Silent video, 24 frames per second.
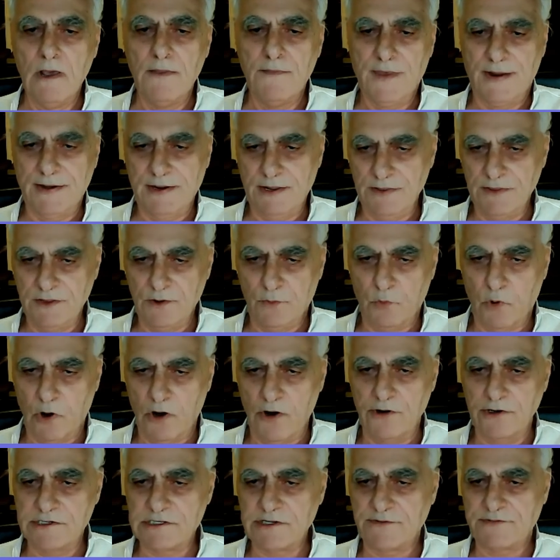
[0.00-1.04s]
that in the
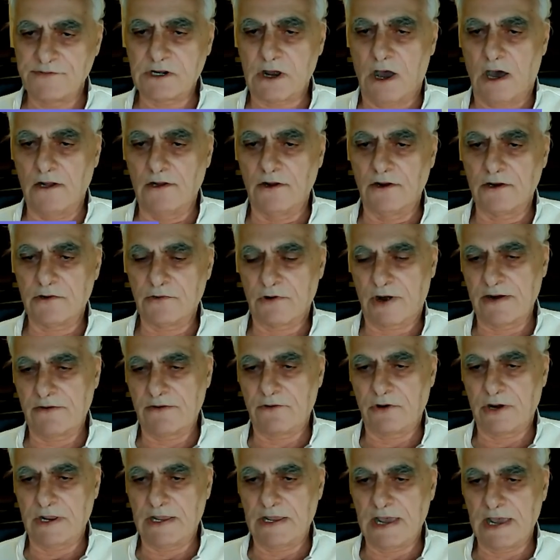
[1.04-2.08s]
words of scholar
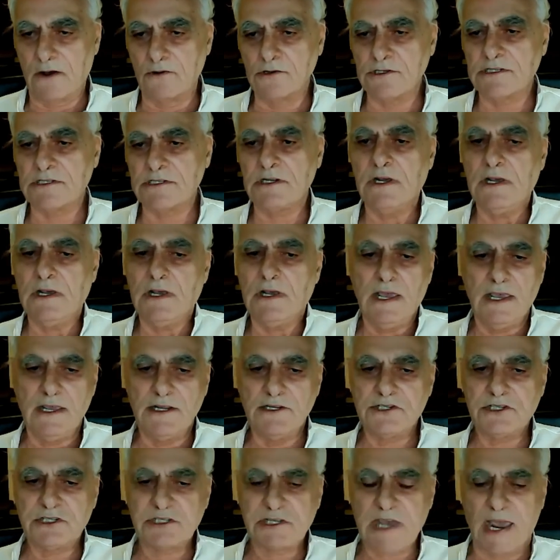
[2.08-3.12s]
Gregory Gauss,
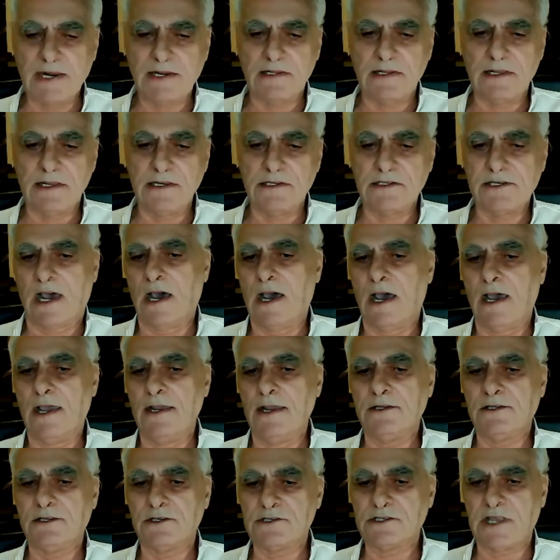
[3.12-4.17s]
is tightly
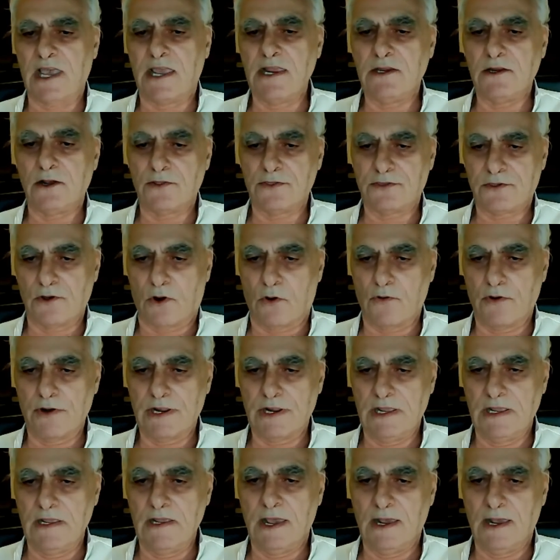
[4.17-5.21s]
tied to state
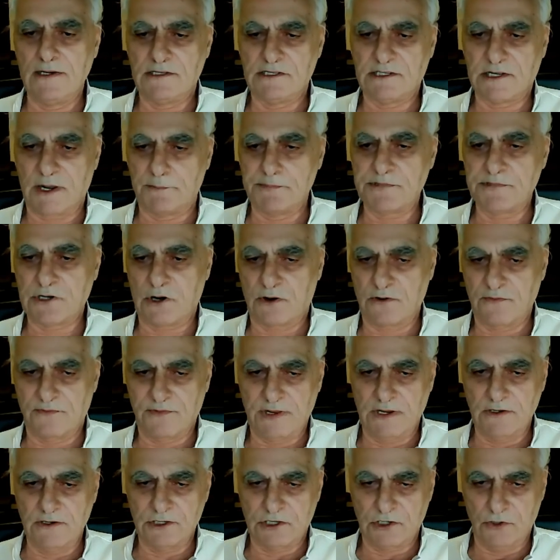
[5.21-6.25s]
authority and
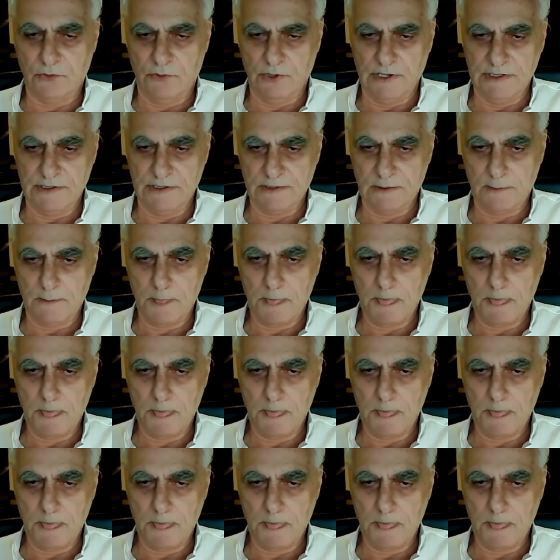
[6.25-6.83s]
subservient to it.